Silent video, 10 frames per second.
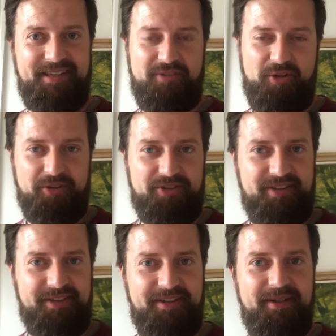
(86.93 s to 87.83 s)
of course,
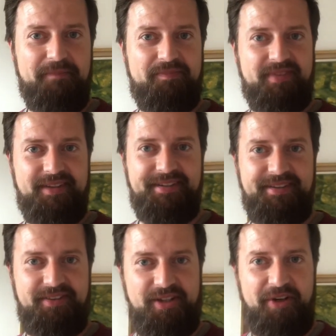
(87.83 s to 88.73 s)
uh,
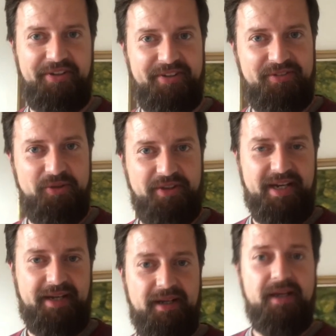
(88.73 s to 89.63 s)
uh, the honor of doing
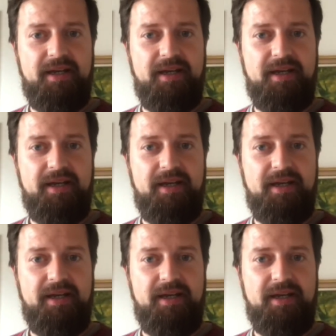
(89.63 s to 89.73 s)
that.